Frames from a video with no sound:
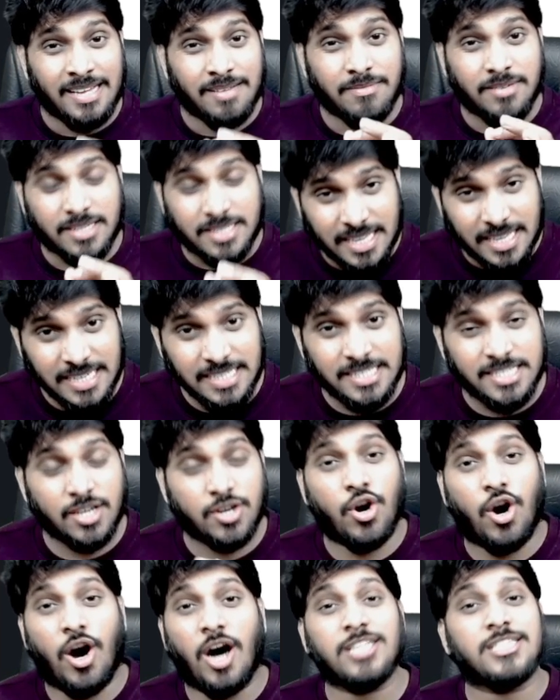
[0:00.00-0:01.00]
Since the
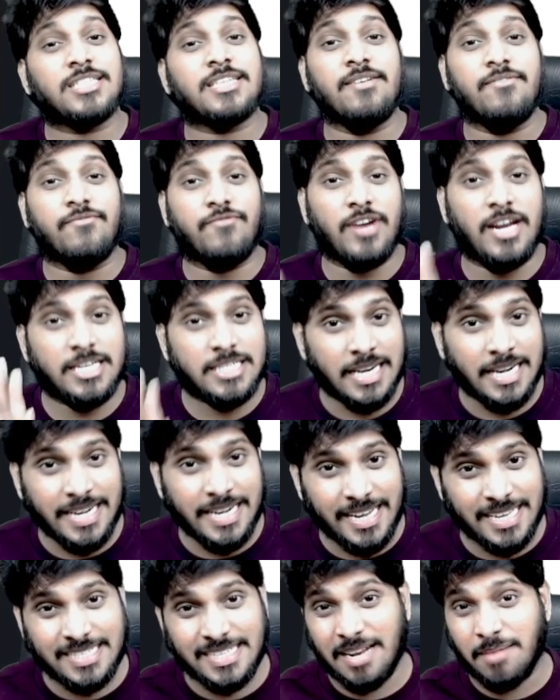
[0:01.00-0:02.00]
cost inflation
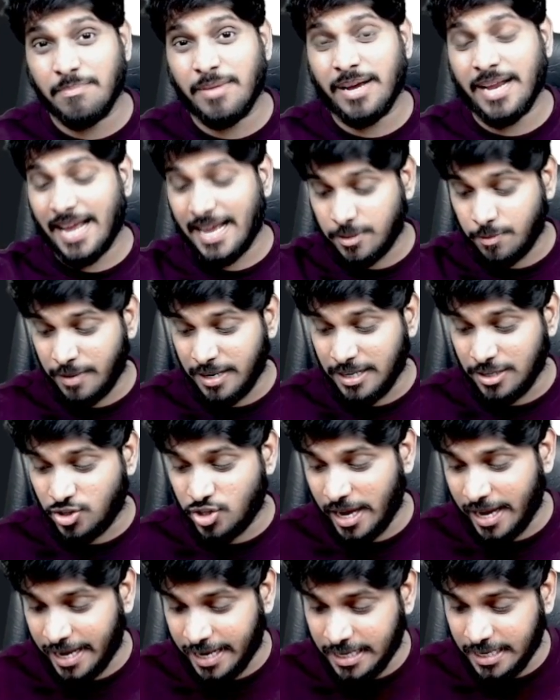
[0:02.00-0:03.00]
index number has been
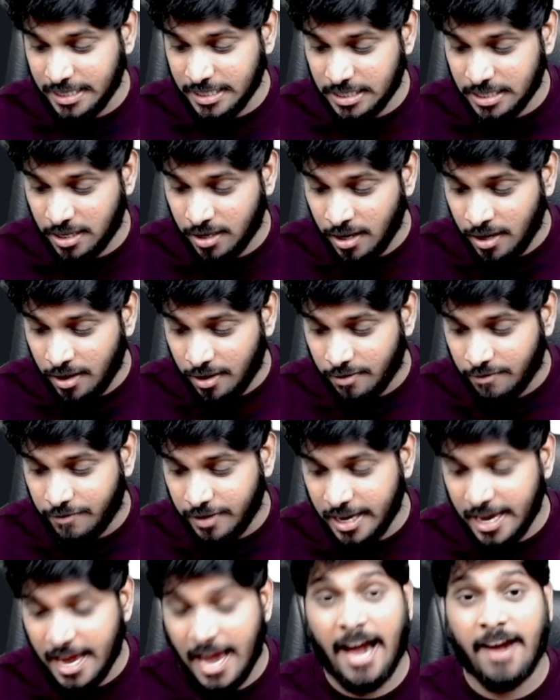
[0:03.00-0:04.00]
changed,
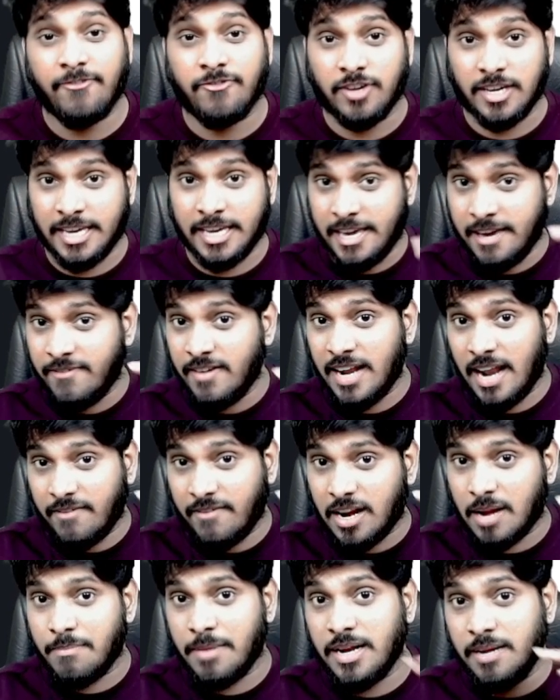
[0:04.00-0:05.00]
we have given our
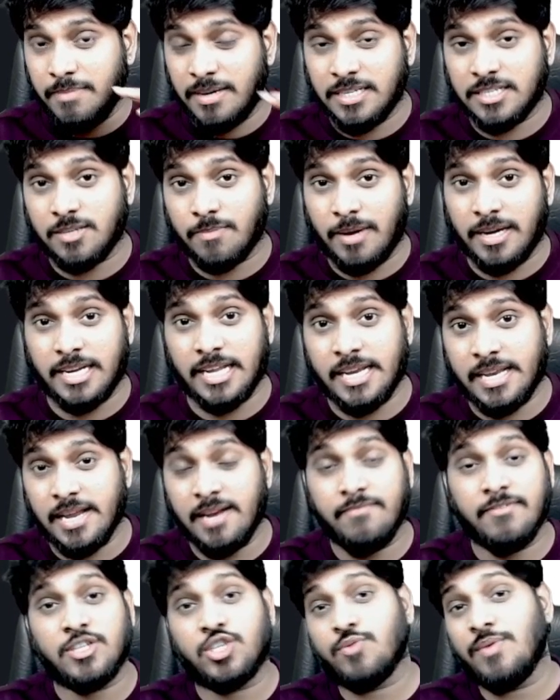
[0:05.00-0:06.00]
amendments material
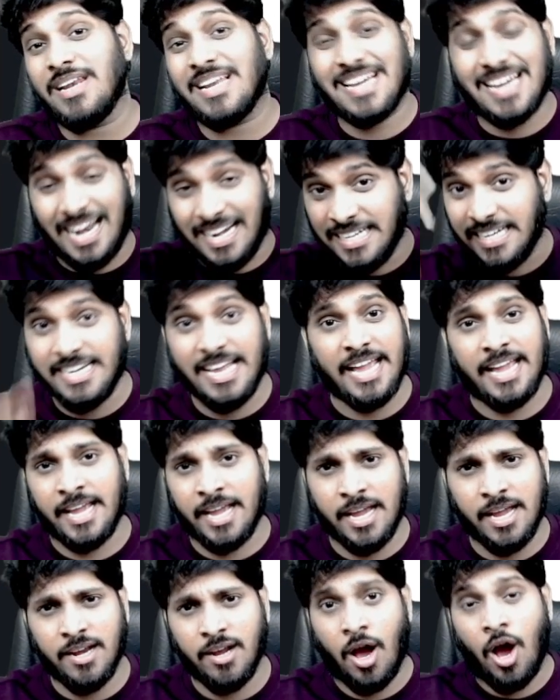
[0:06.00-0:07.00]
which will
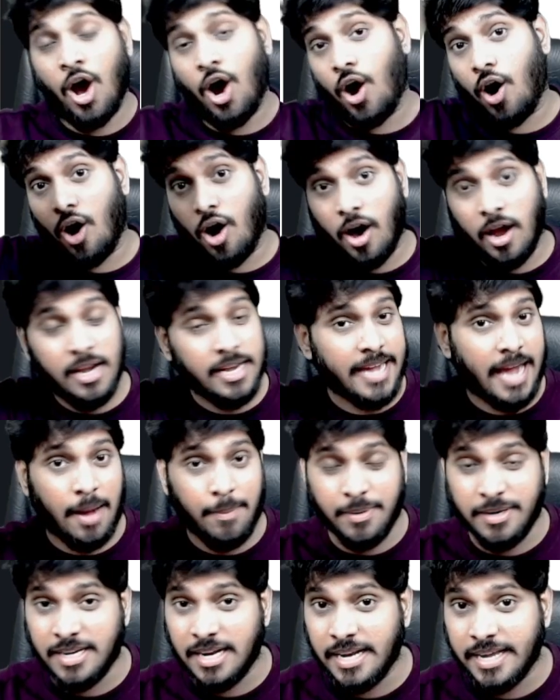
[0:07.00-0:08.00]
contain all
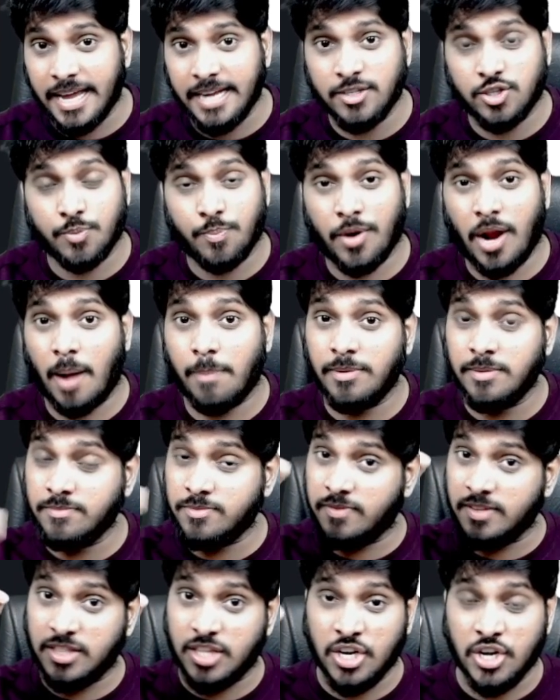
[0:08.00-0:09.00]
capital gains problems
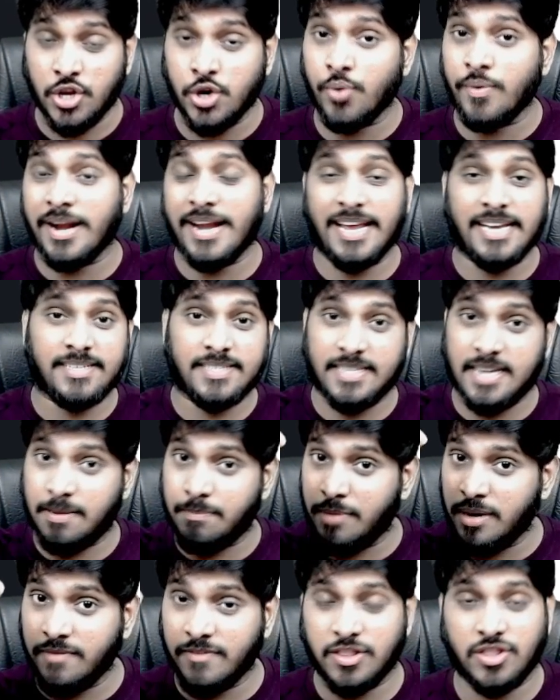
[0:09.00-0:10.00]
with the new index
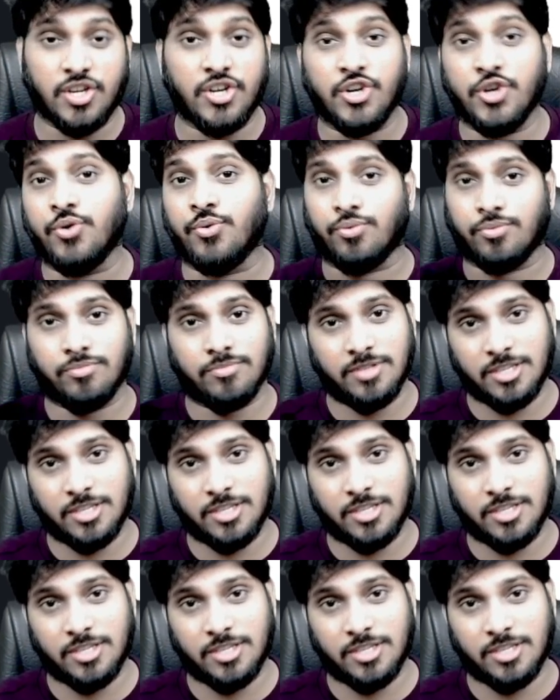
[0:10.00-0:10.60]
number with the new